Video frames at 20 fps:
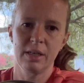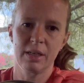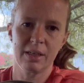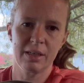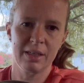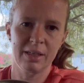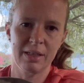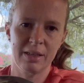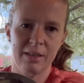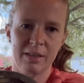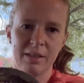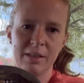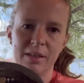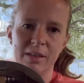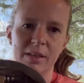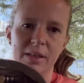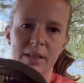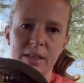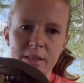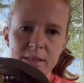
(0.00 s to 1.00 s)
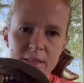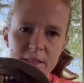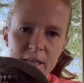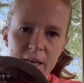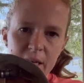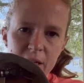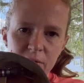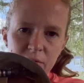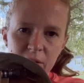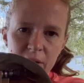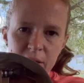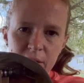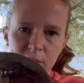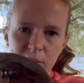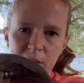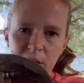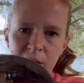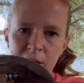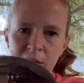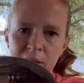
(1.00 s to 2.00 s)
And uh, inside of it.
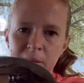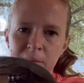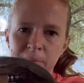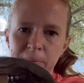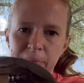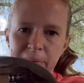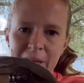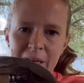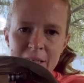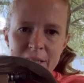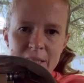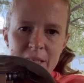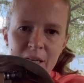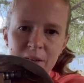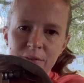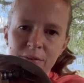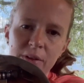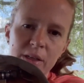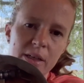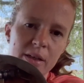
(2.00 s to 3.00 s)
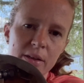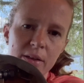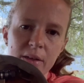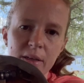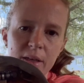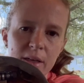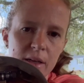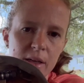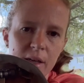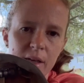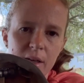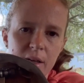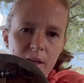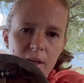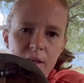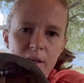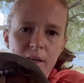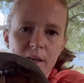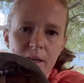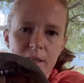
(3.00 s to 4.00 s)
Um, I just have uh,
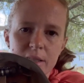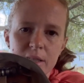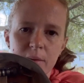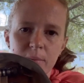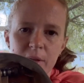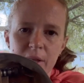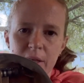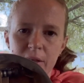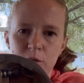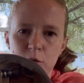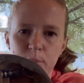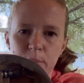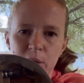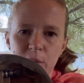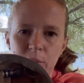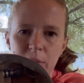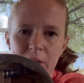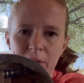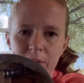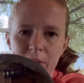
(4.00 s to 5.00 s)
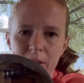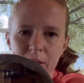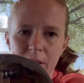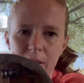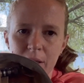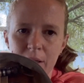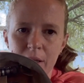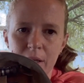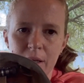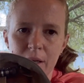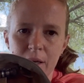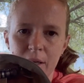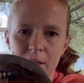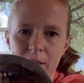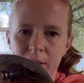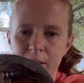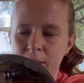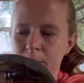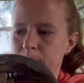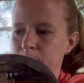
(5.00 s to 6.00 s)
got some of those Milwaukee
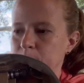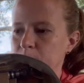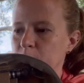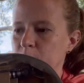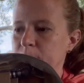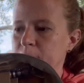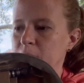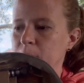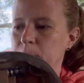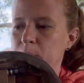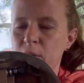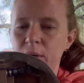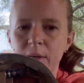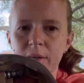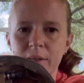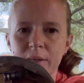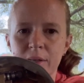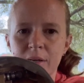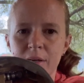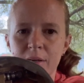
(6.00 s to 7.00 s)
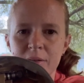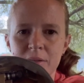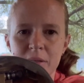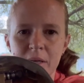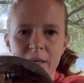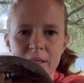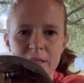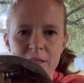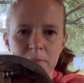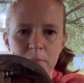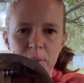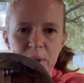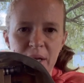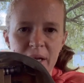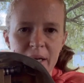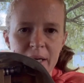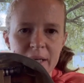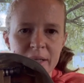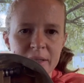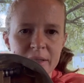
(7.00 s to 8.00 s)
um, permanent markers, got some
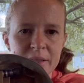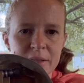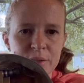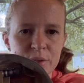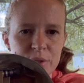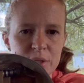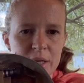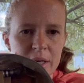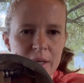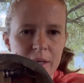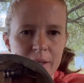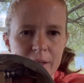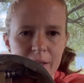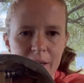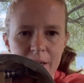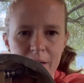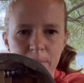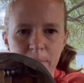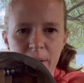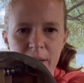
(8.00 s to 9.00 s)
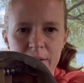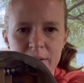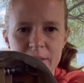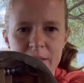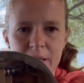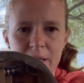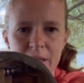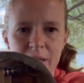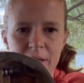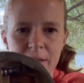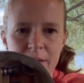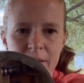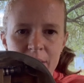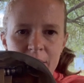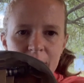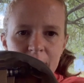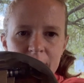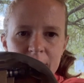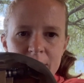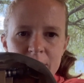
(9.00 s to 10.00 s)
pliers, got a box cutter,
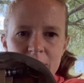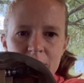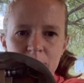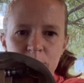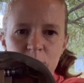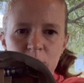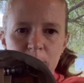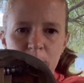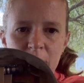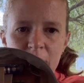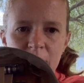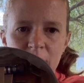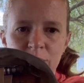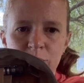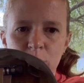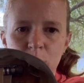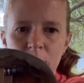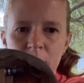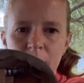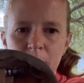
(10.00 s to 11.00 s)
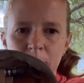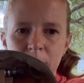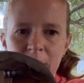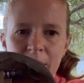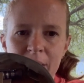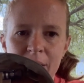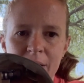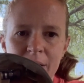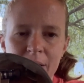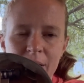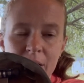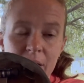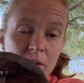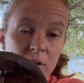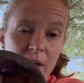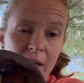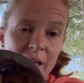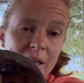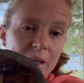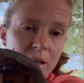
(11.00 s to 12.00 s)
got some WD-40 pen or
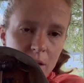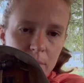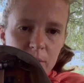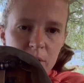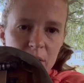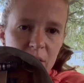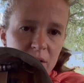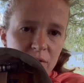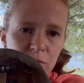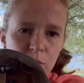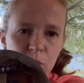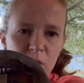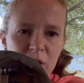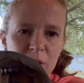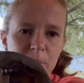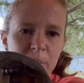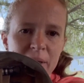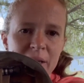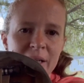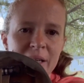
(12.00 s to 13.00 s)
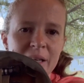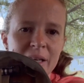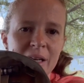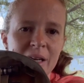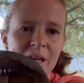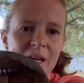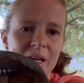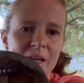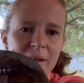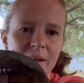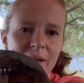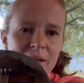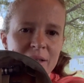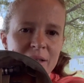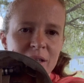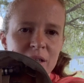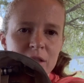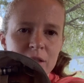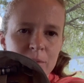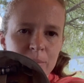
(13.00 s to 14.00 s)
a WD-40 pen, got a
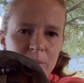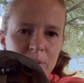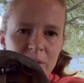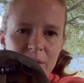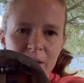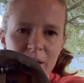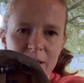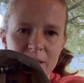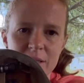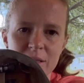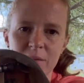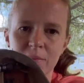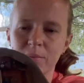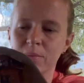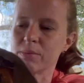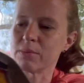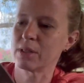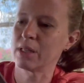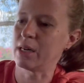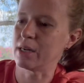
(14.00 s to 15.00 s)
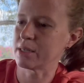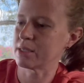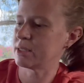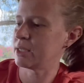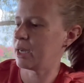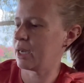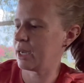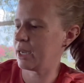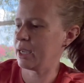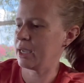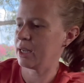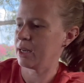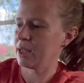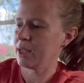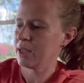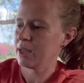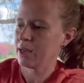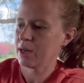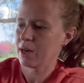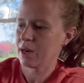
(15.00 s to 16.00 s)
Gerber, got some Loctite.
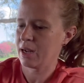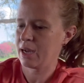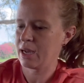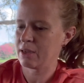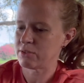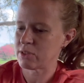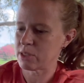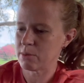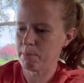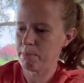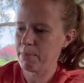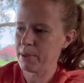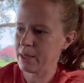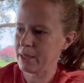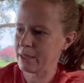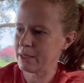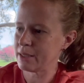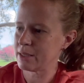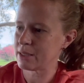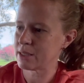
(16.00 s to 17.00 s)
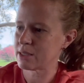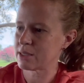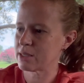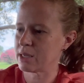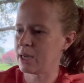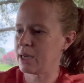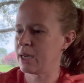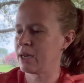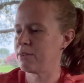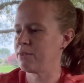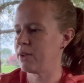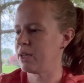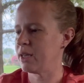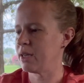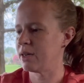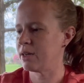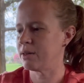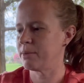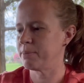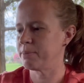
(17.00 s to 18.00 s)
I have some bits. I have a
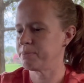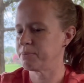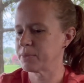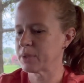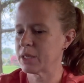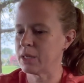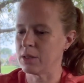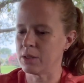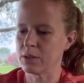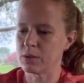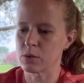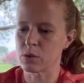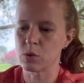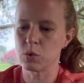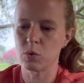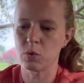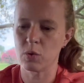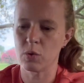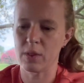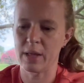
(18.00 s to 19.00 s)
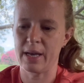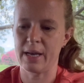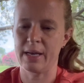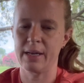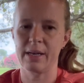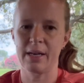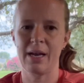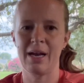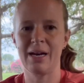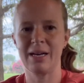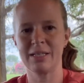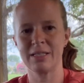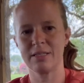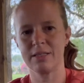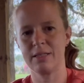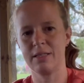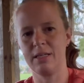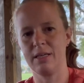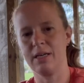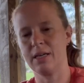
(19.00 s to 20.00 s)
um, a little tool that has
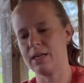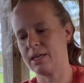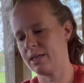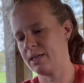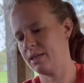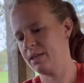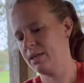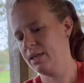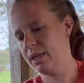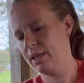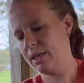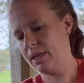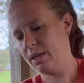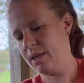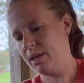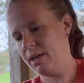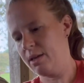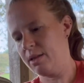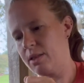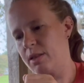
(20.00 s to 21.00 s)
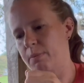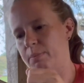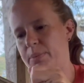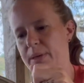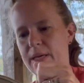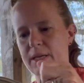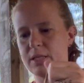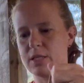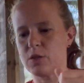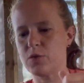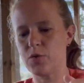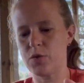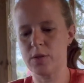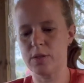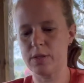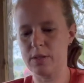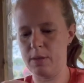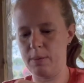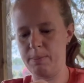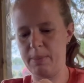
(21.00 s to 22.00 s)
the uh, the bits
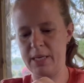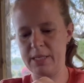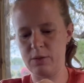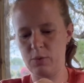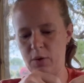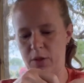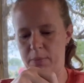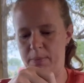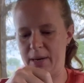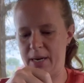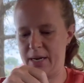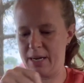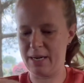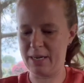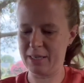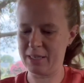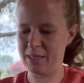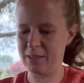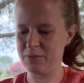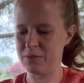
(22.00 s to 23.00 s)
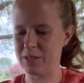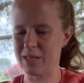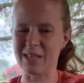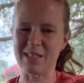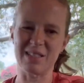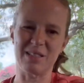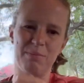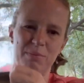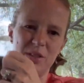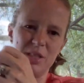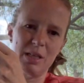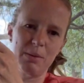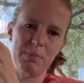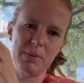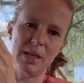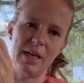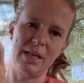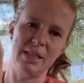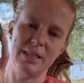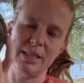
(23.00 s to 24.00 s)
to mess with my knives. Got some zip
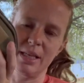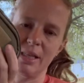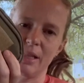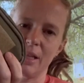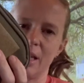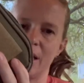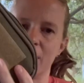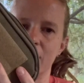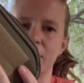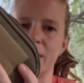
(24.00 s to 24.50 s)
ties in there.